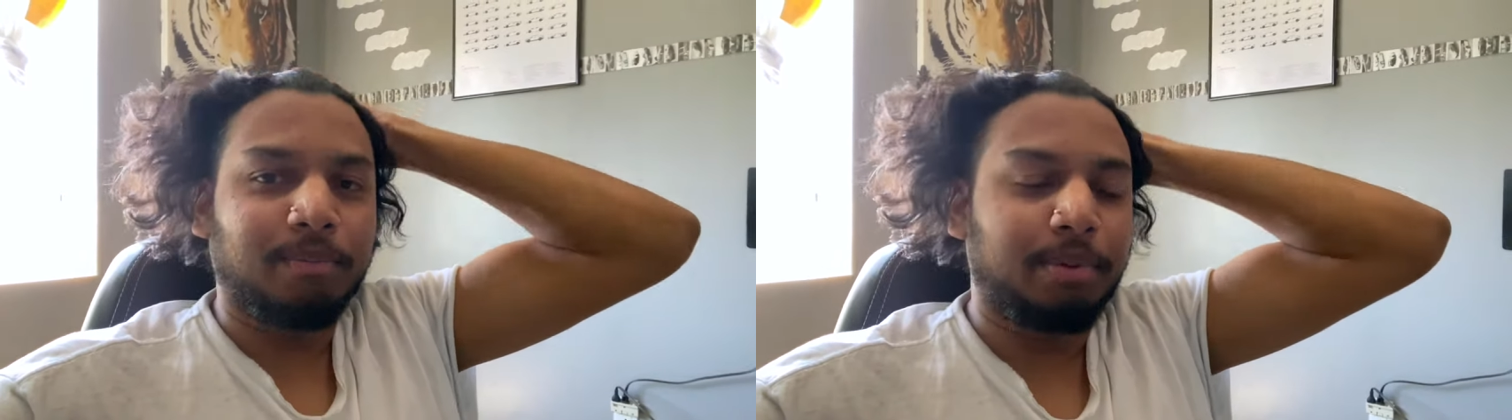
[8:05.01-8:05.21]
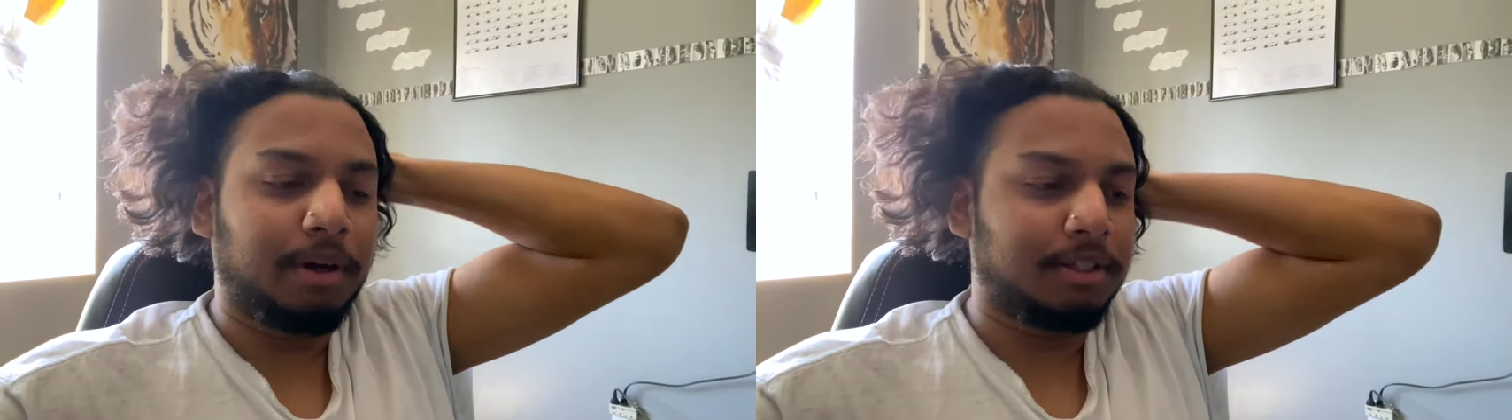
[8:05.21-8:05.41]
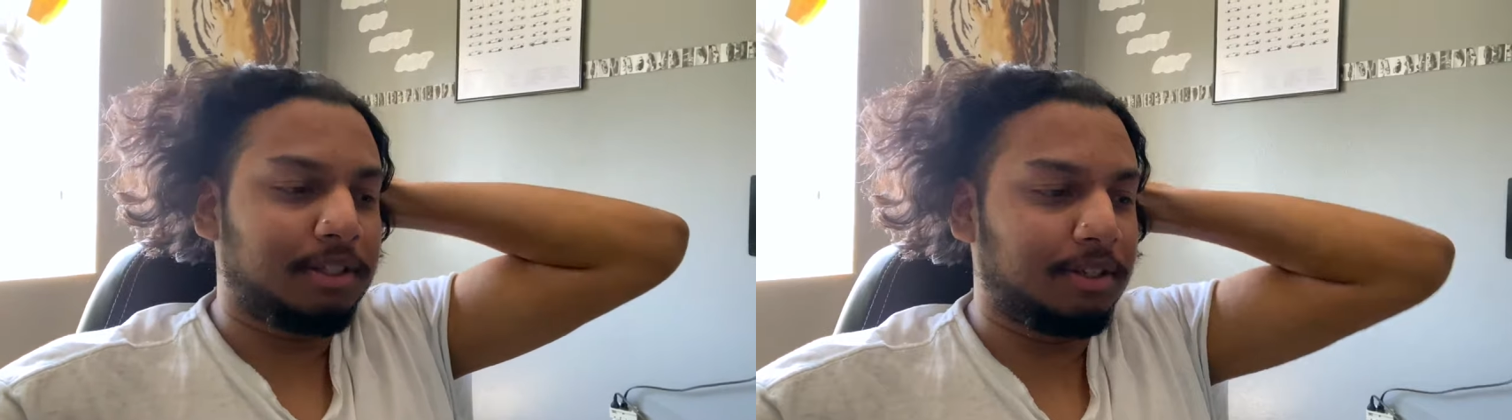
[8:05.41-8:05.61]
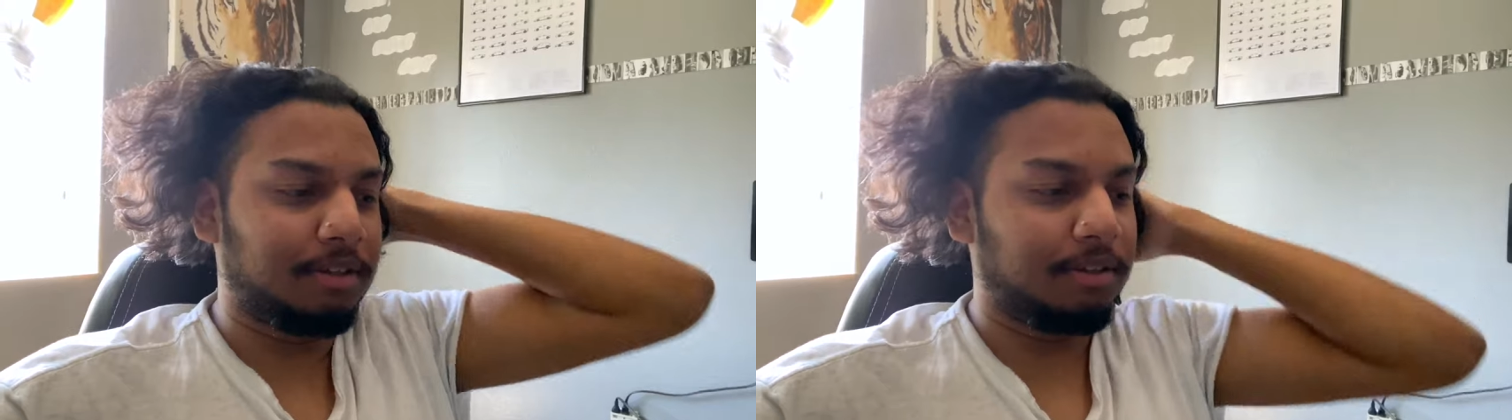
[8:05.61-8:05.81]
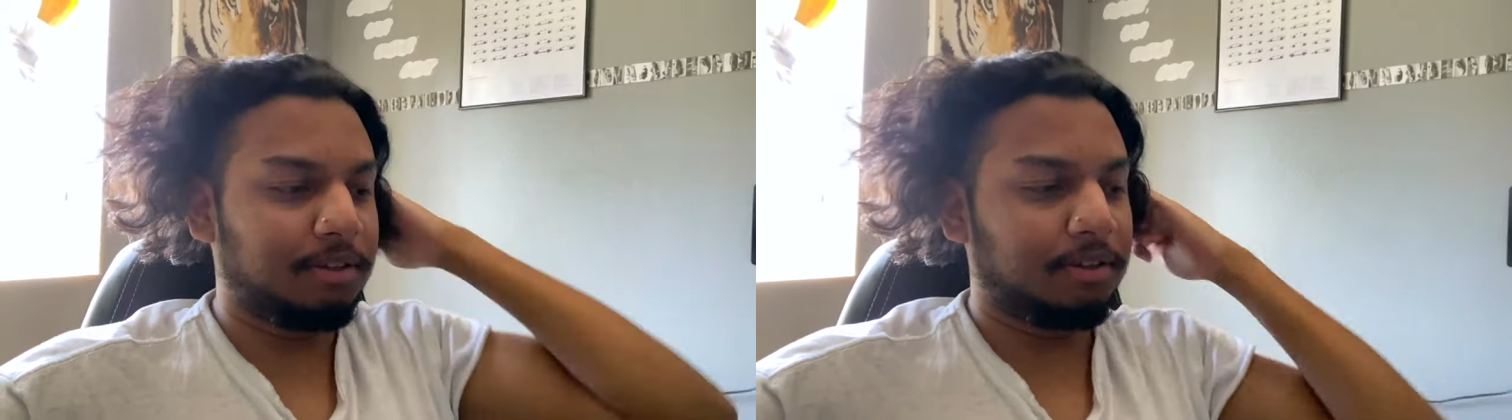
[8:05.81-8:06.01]
but
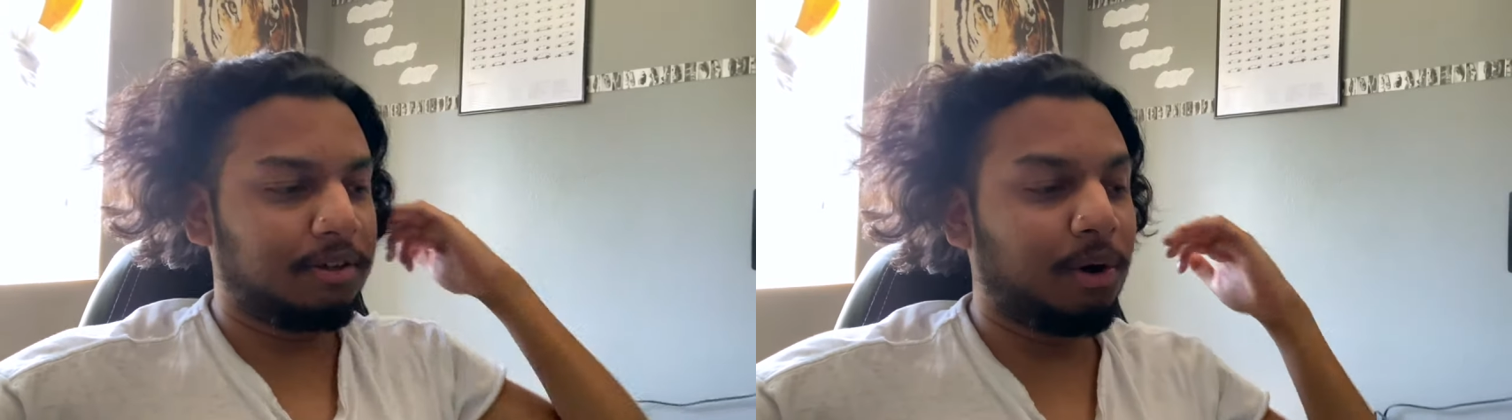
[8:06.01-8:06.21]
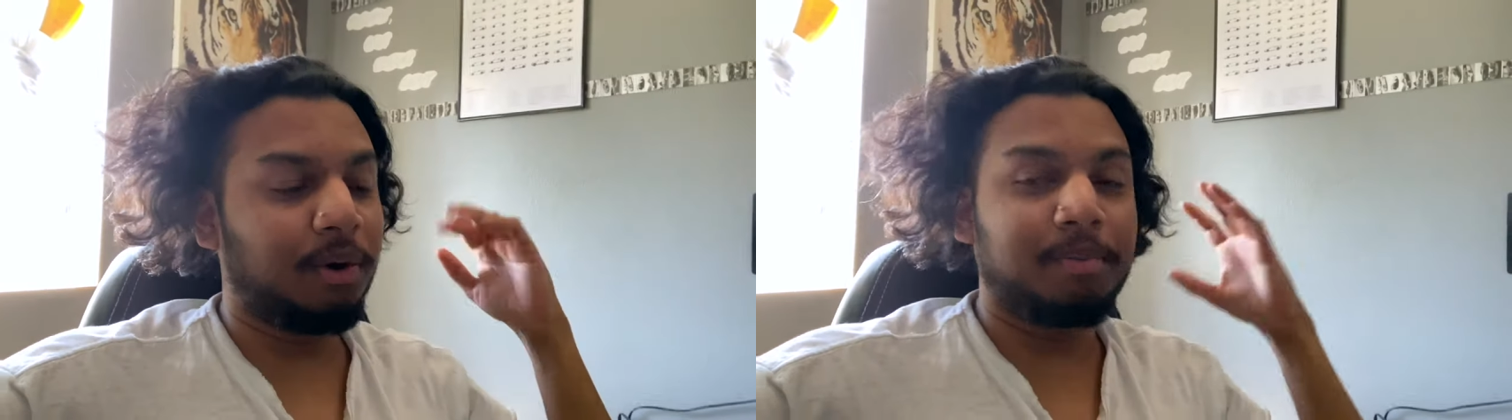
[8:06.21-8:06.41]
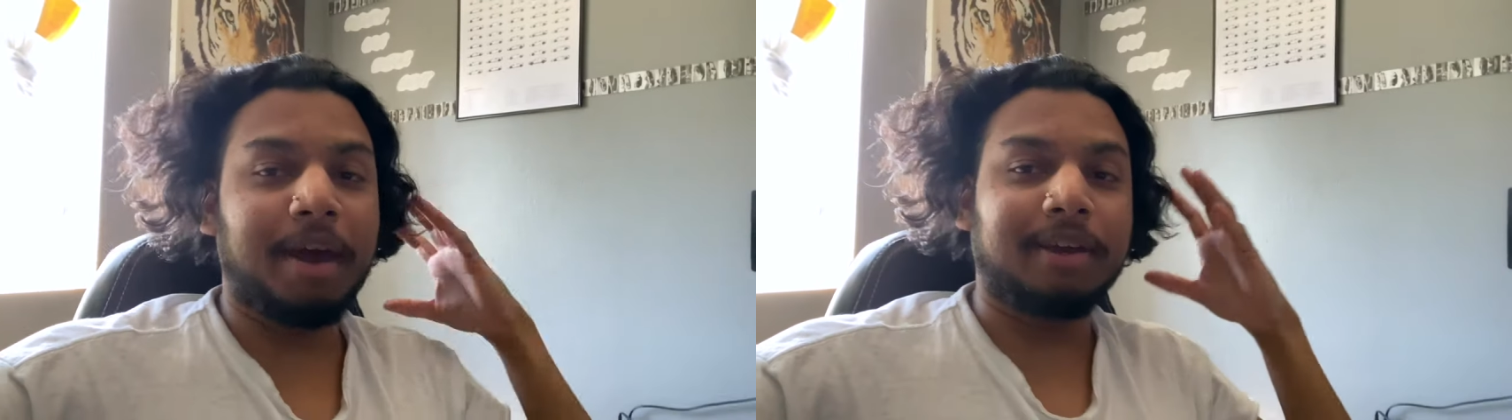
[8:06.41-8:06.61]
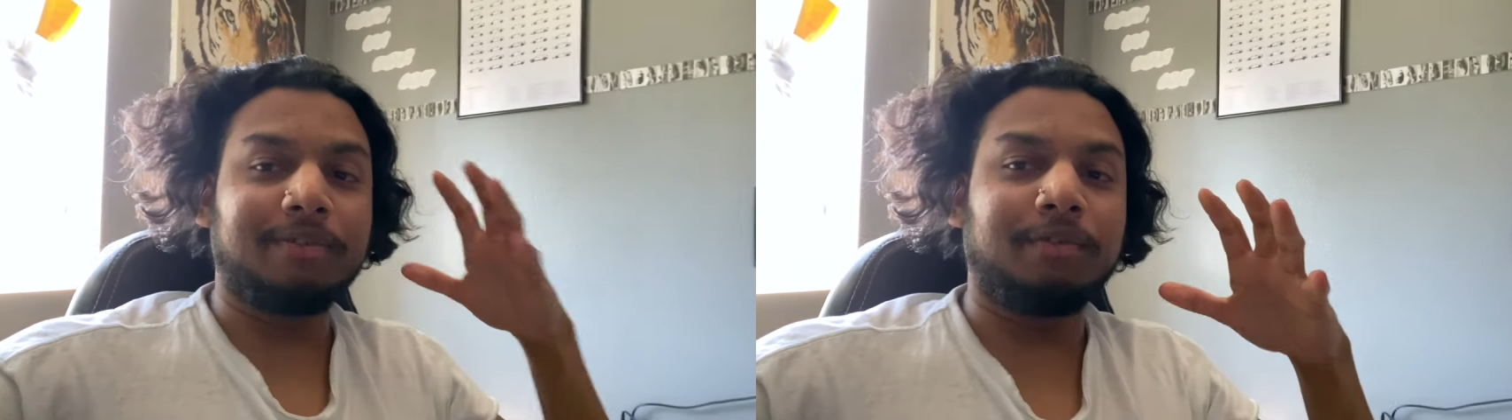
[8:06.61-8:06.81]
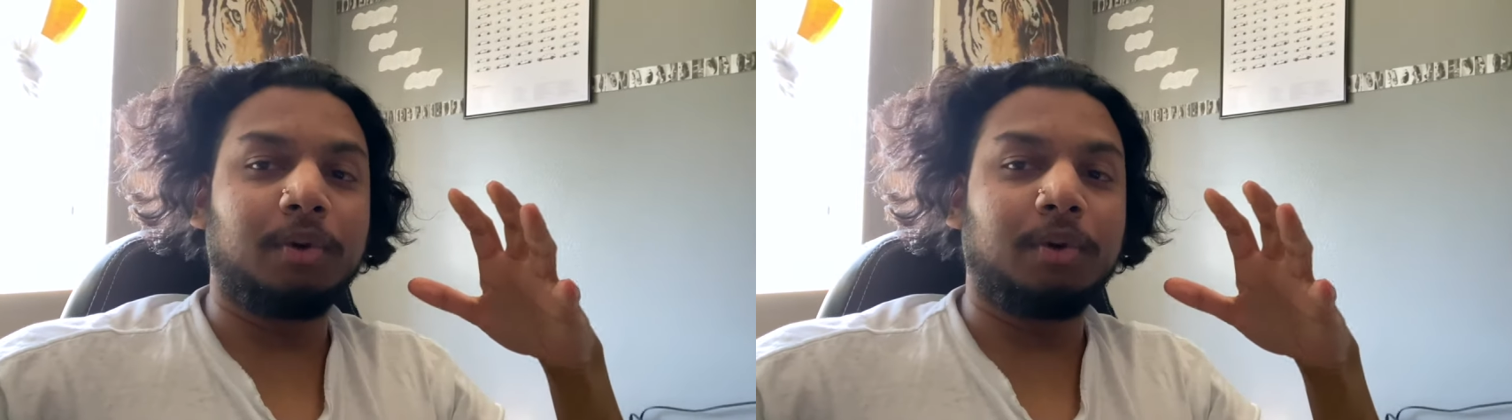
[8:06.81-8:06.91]
going back and